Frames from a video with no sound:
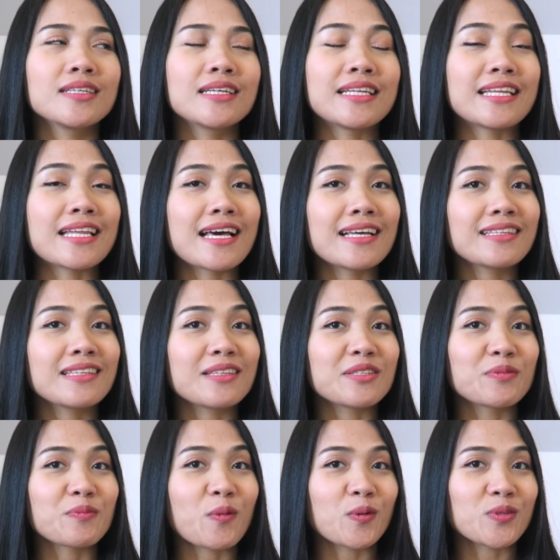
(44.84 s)
not a
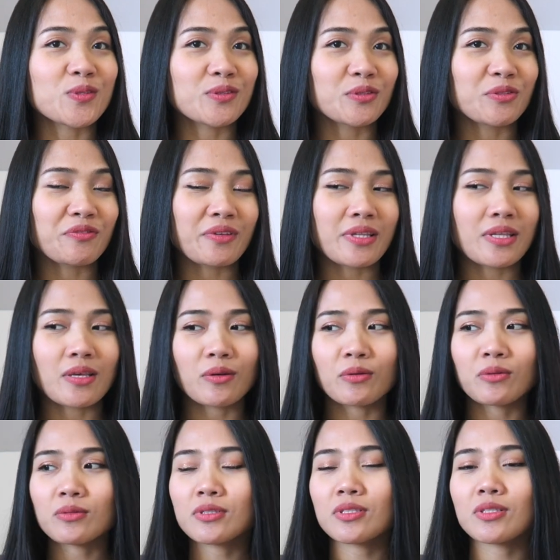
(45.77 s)
sponsored
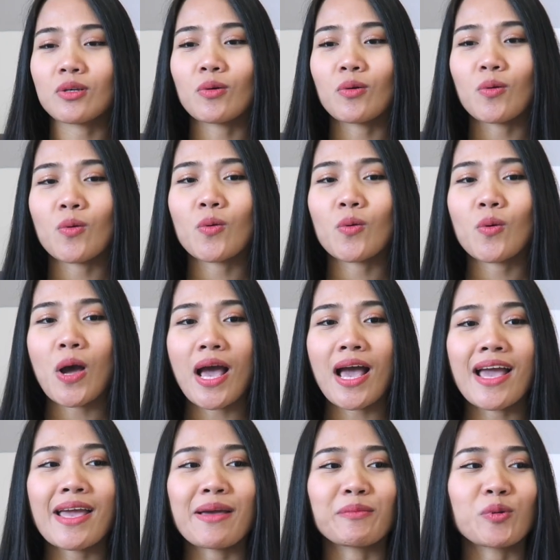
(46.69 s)
video, so
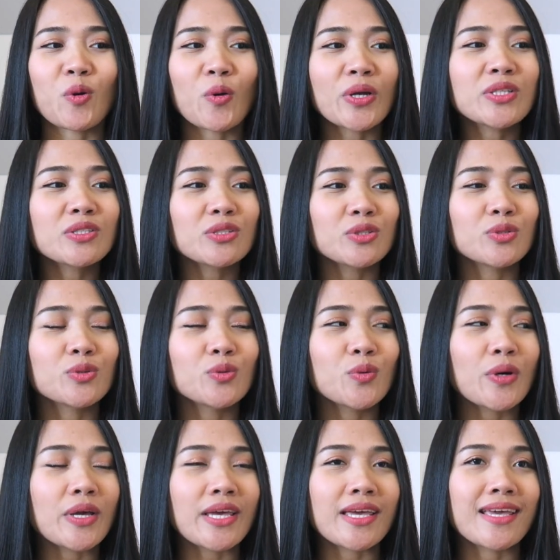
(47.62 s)
I am going to
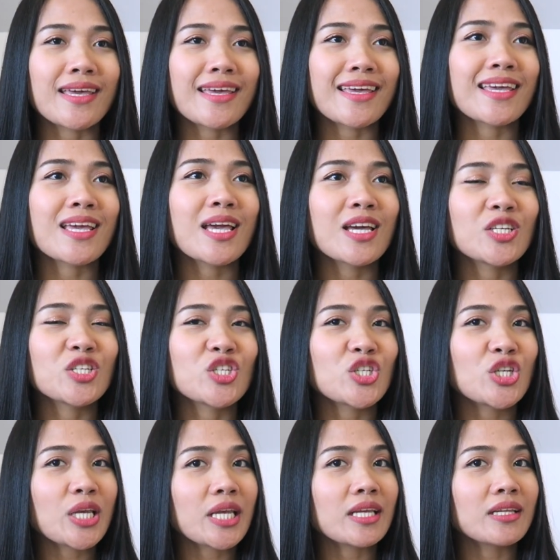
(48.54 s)
do a
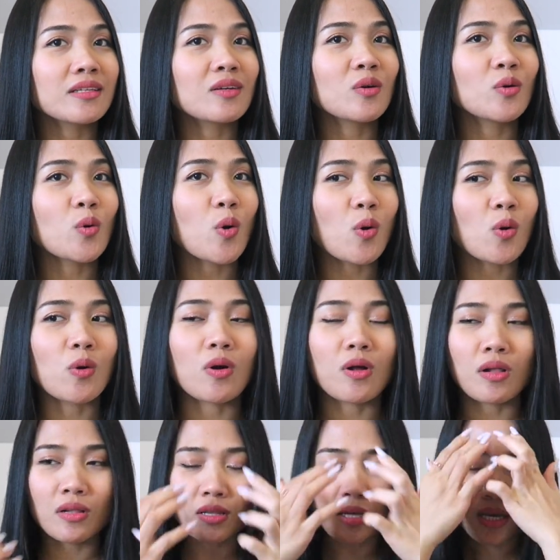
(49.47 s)
SHEIN
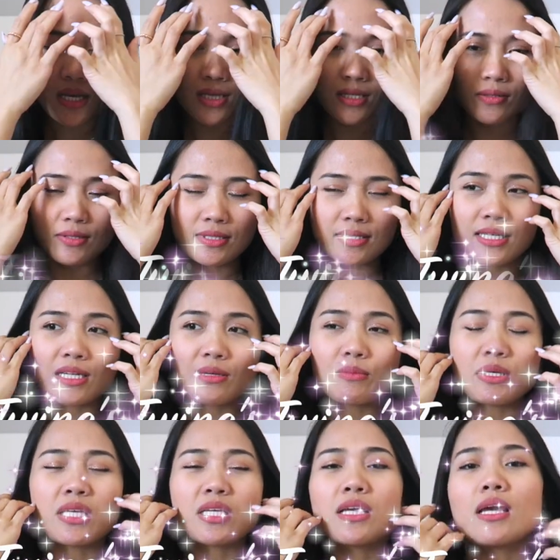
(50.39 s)
haul. So it's
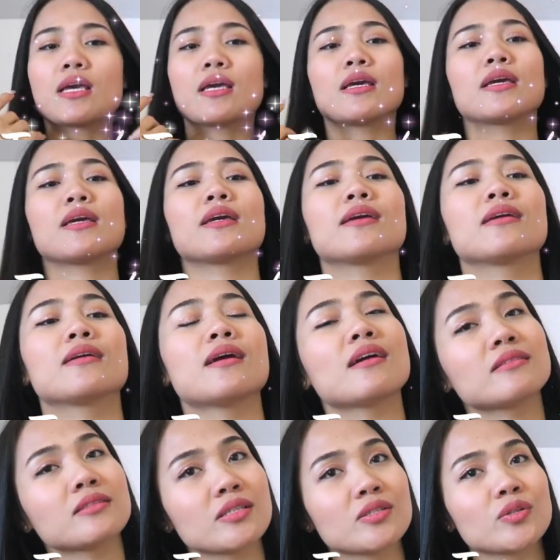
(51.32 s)
gonna be a
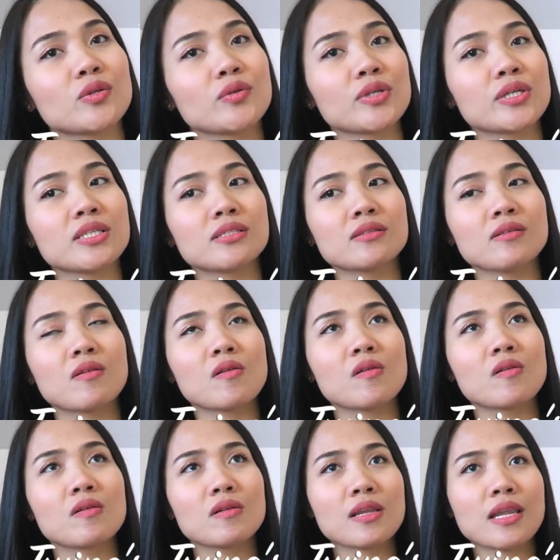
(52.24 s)
accessories
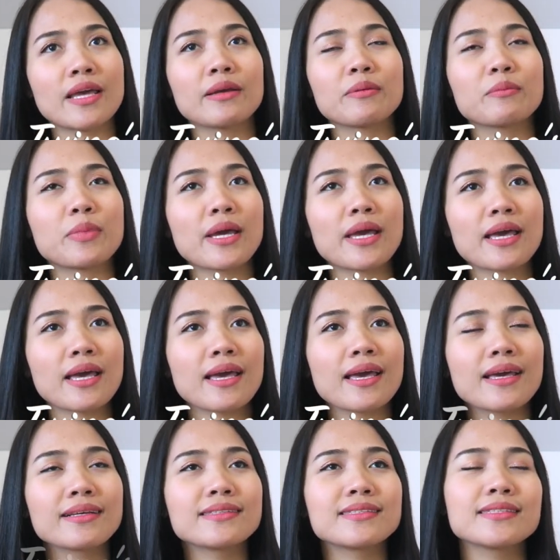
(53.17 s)
haul, like
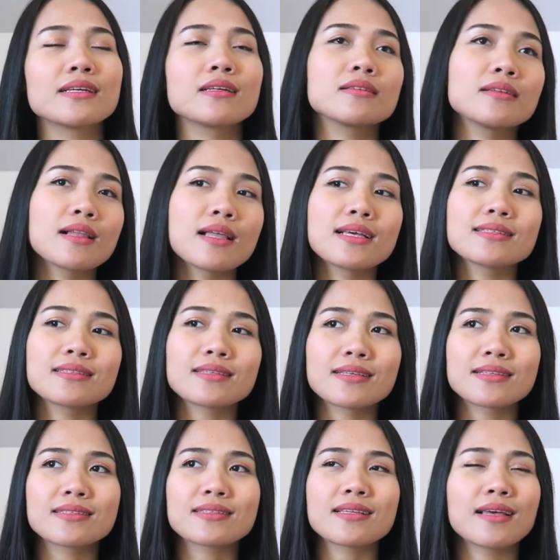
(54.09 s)
bags,
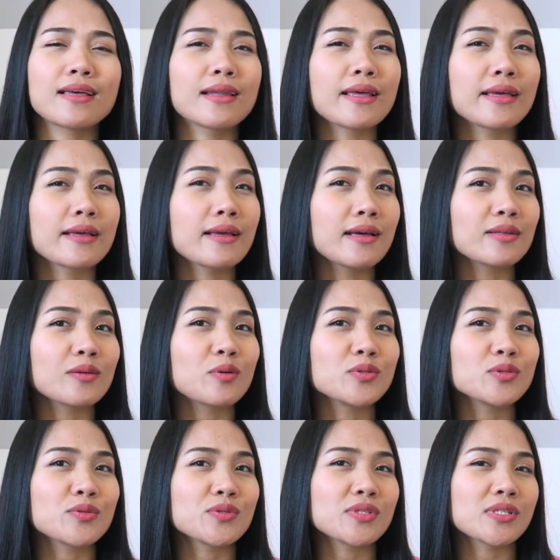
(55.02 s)
sunglasses, and I got
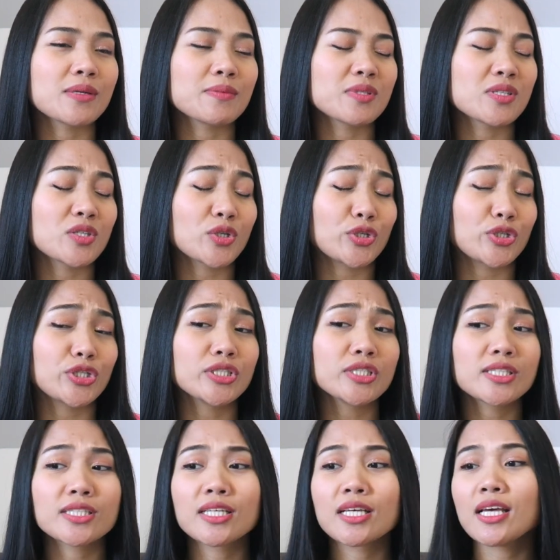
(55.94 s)
also some
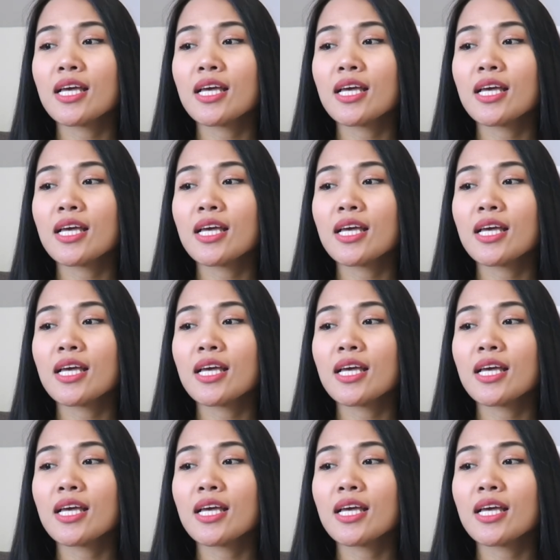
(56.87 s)
skirts.